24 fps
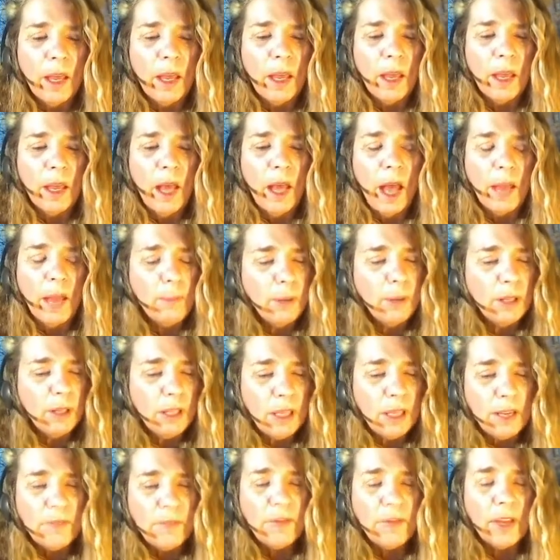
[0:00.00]
I
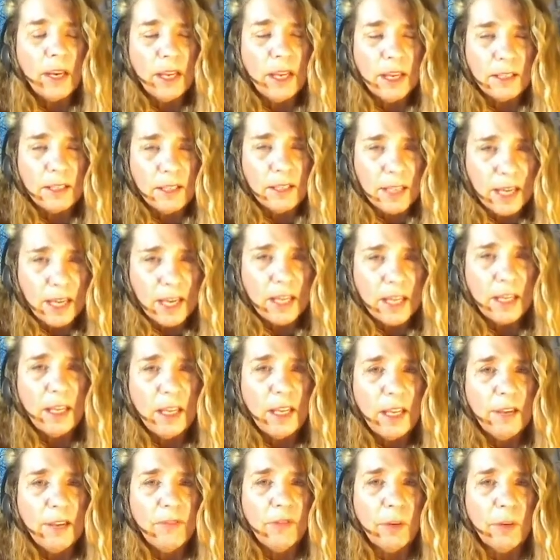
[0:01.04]
believe that he's healing
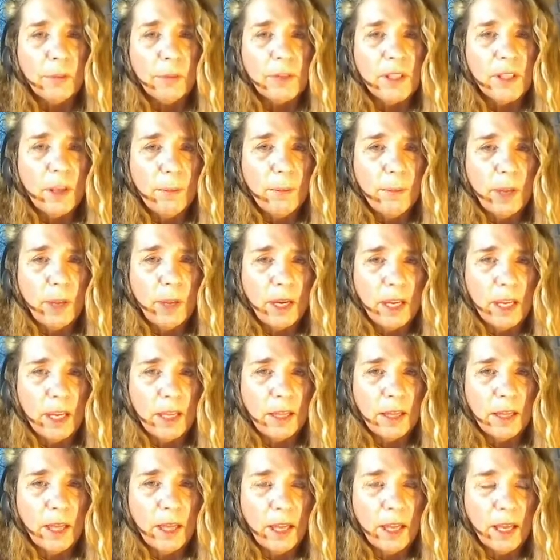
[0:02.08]
from somebody
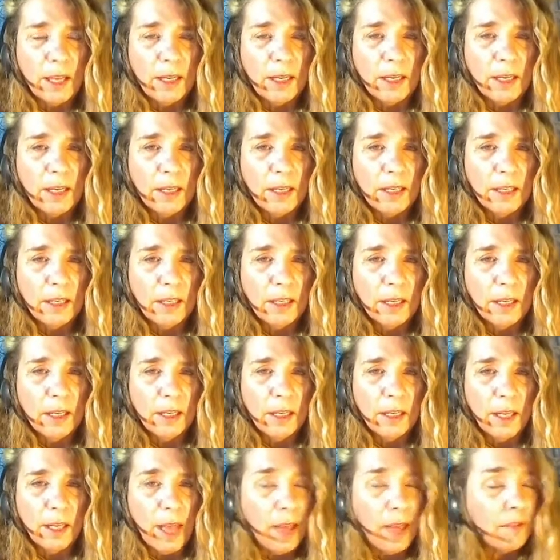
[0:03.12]
that
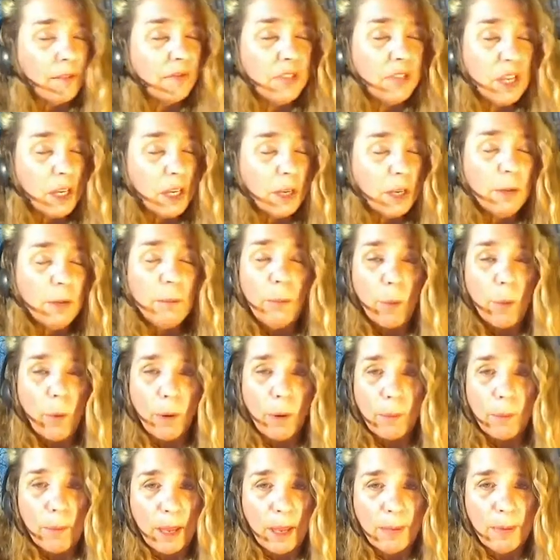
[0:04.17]
left him or
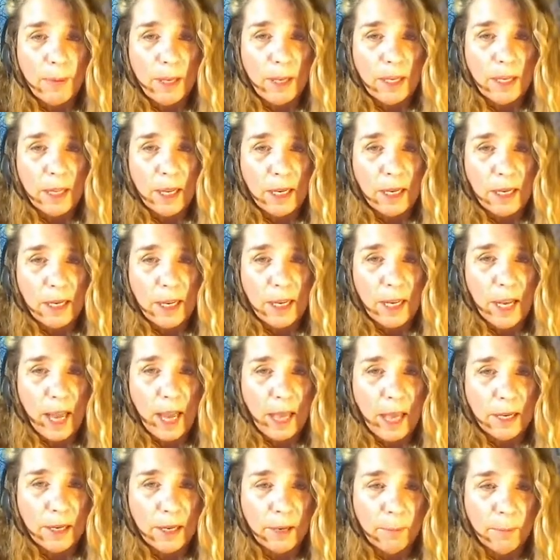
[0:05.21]
maybe that he had a
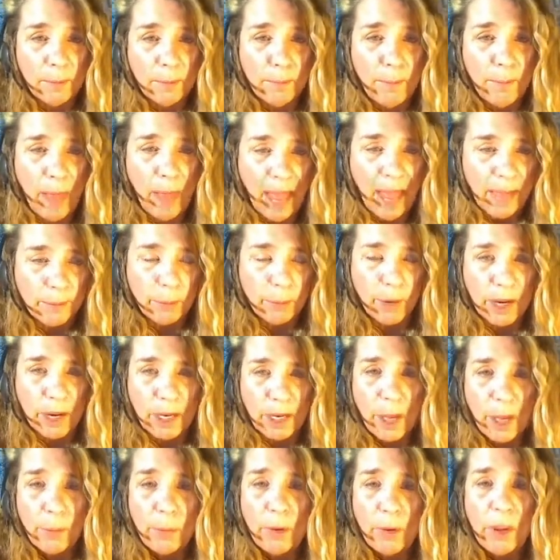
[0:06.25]
bad breakup
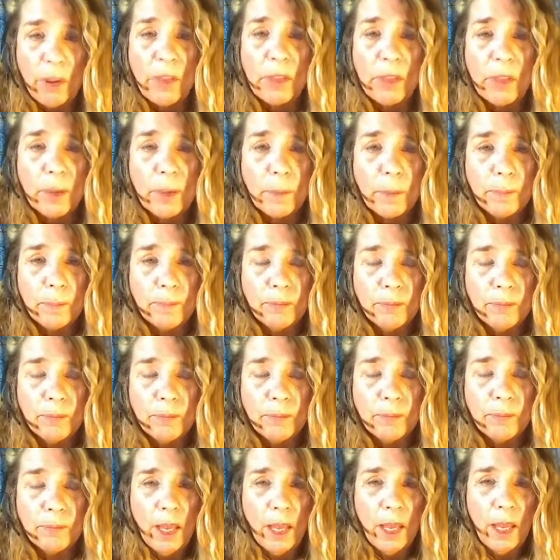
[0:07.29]
with.
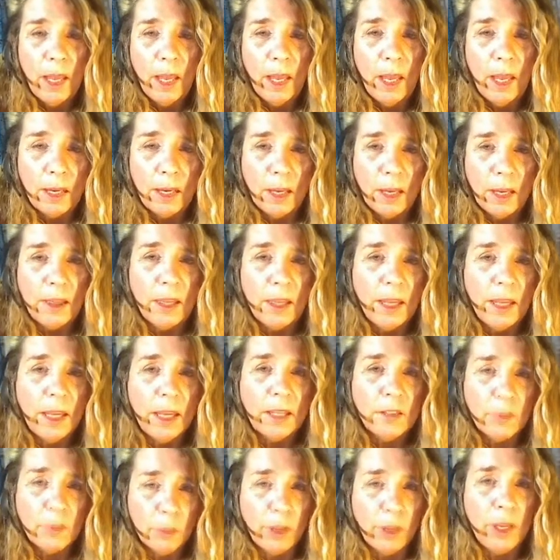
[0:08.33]
And I think it's really
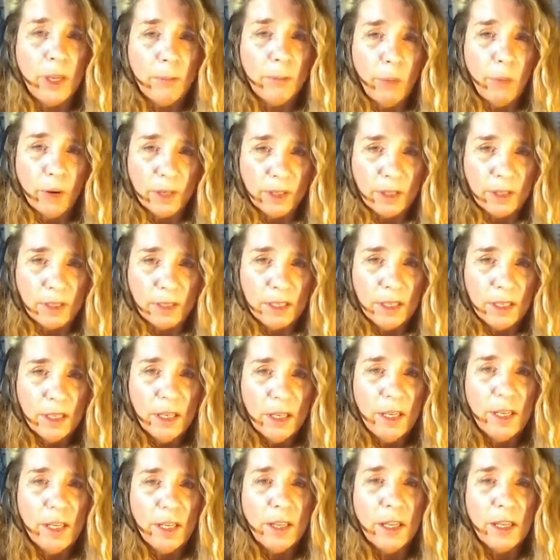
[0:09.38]
important
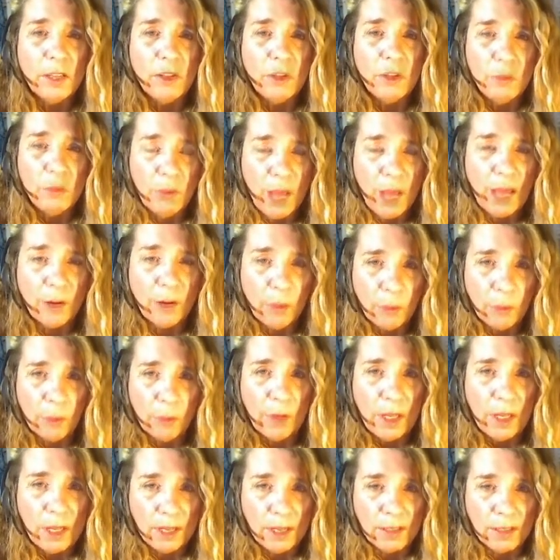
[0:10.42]
that you not hurry
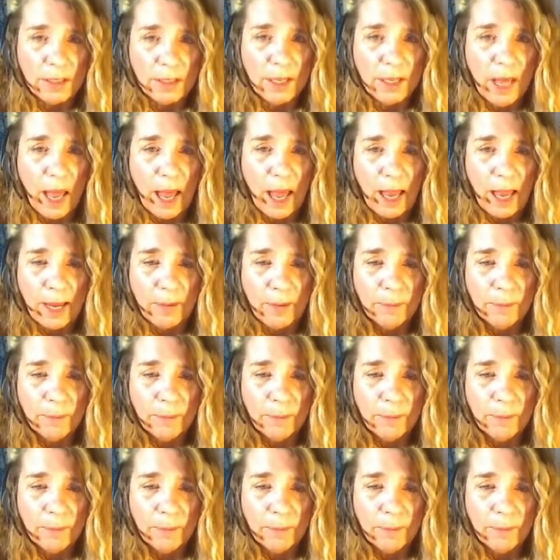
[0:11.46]
this guy.